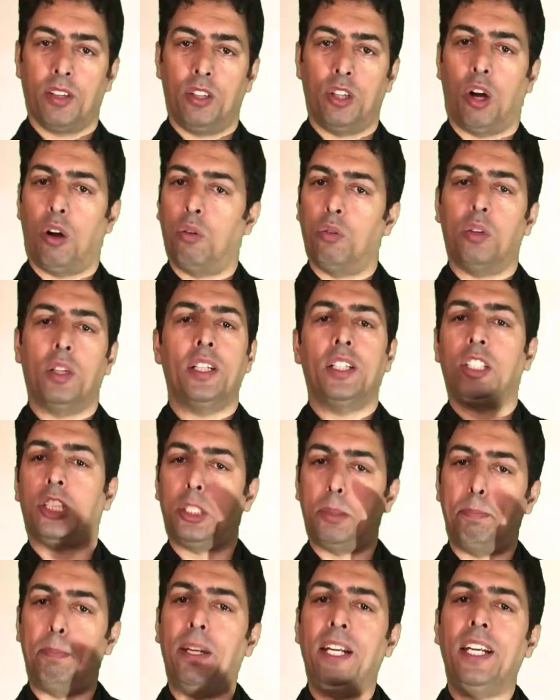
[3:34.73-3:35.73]
Now,
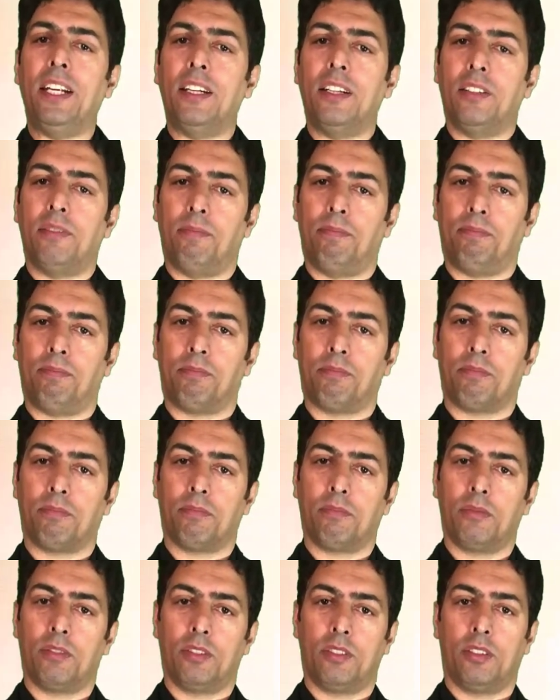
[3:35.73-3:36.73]
spleen
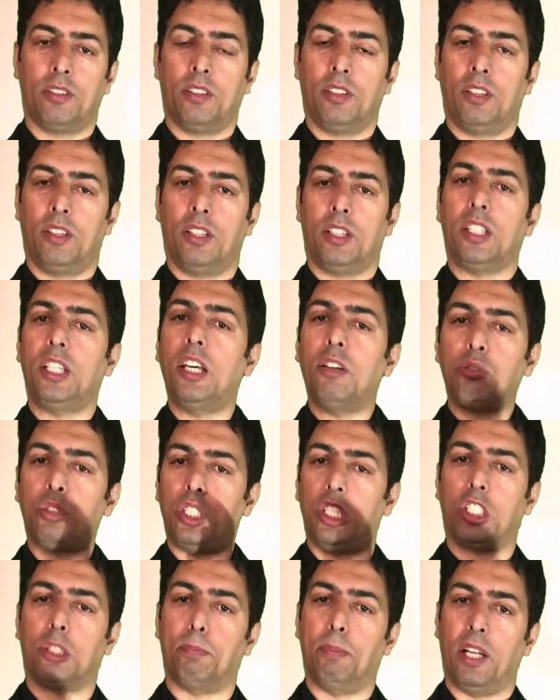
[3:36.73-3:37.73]

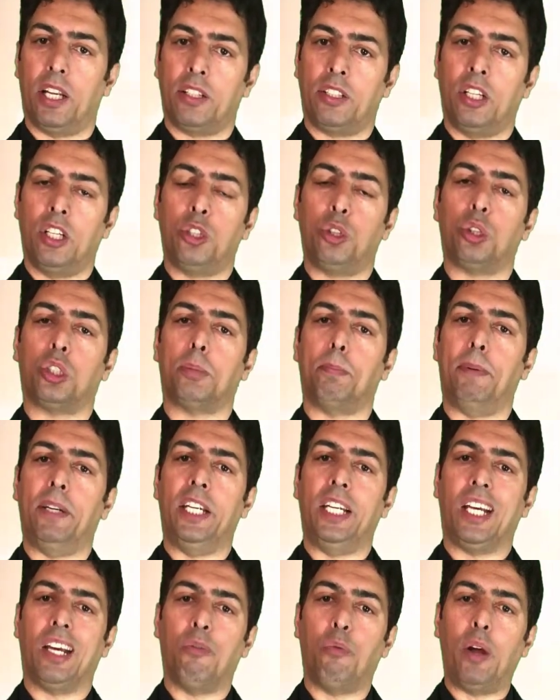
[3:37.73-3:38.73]
gives its blood to
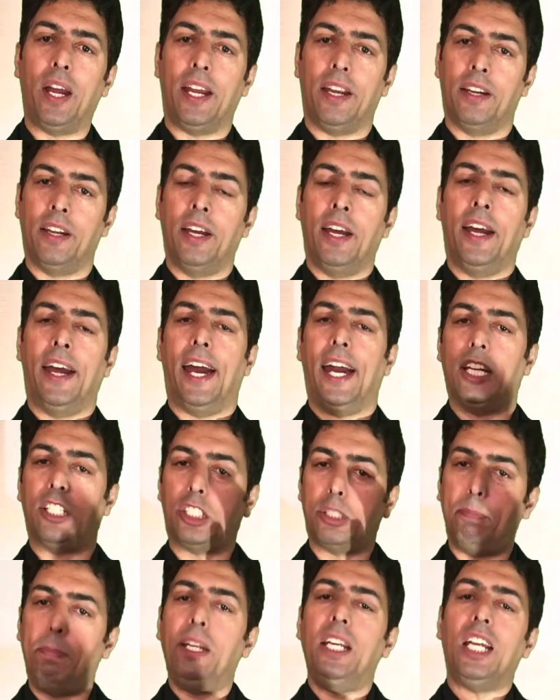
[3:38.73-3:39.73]
splenic vein, and
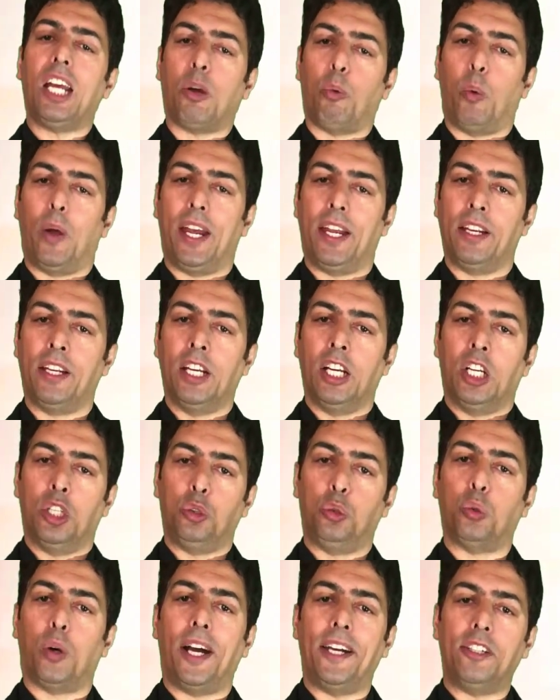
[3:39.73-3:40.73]
splenic vein
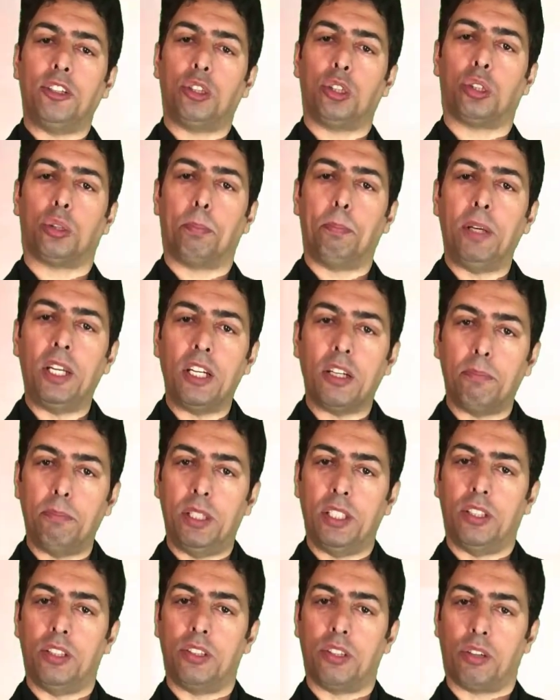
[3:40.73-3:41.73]
joins the superior
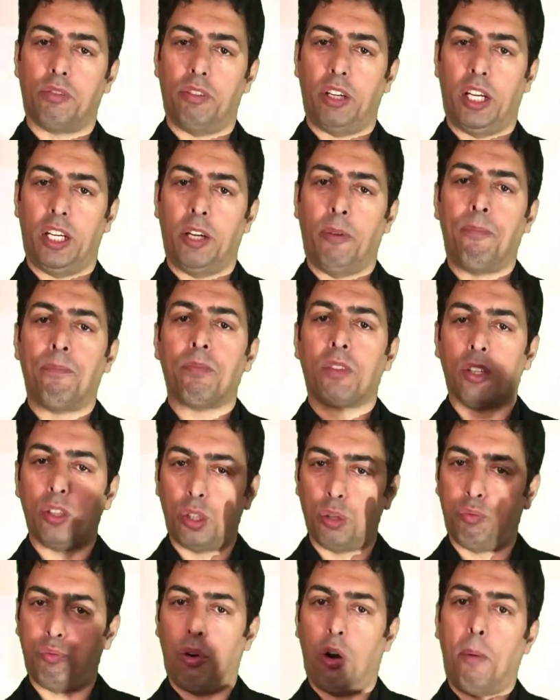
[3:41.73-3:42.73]
mesenteric vein
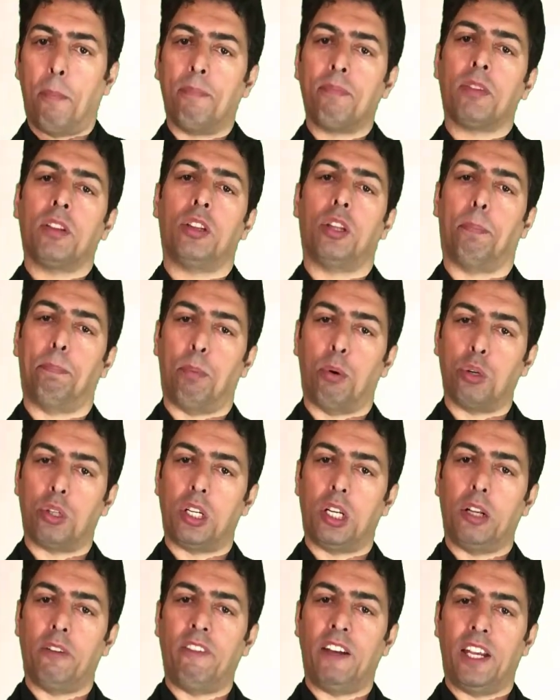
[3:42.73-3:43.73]
to form the
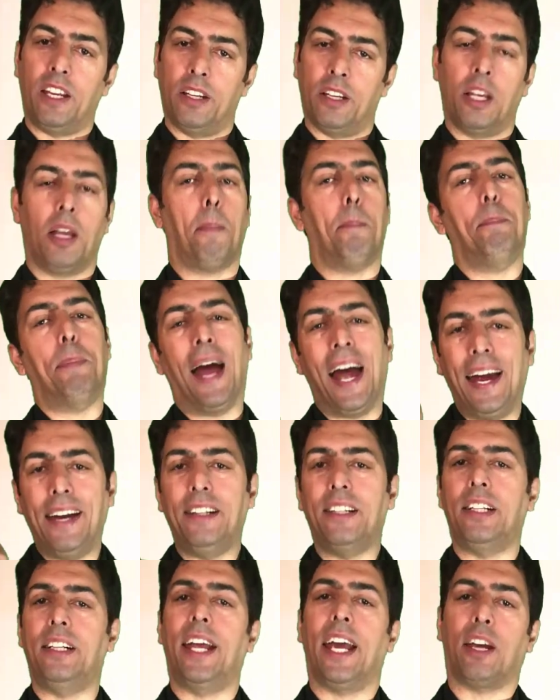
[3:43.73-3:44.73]
portal vein
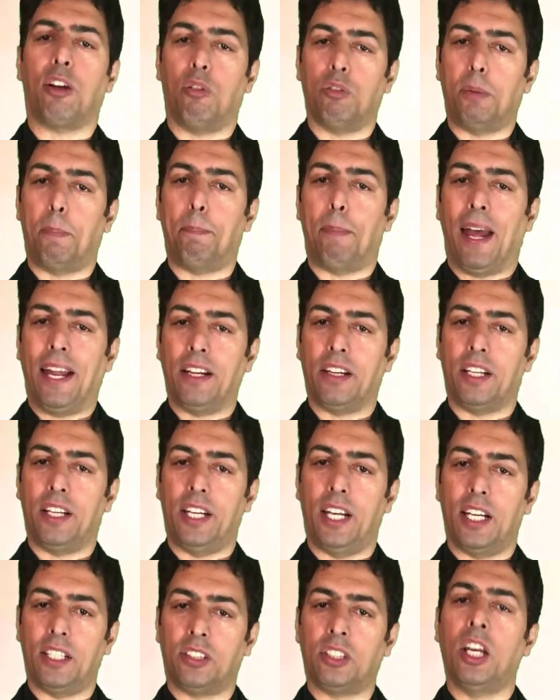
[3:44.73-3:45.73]
behind the neck of the
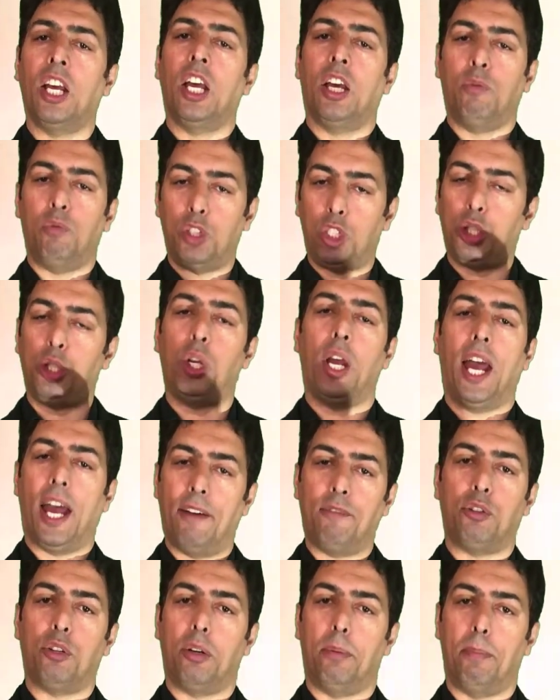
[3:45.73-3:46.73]
pancreas, which you
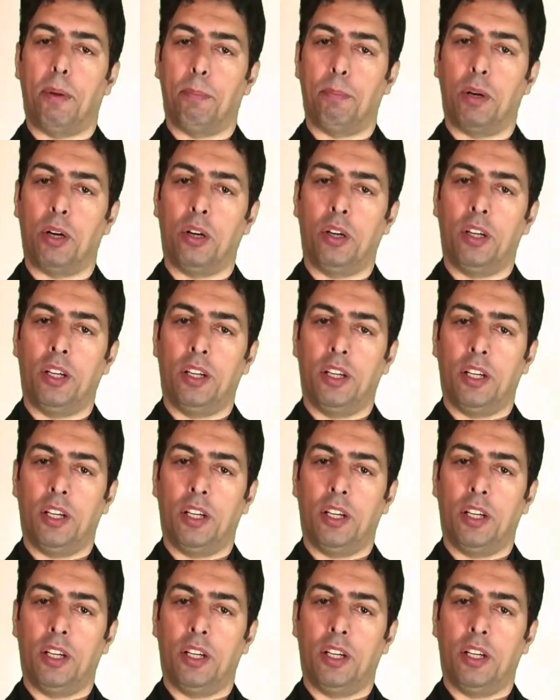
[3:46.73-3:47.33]
have to remember,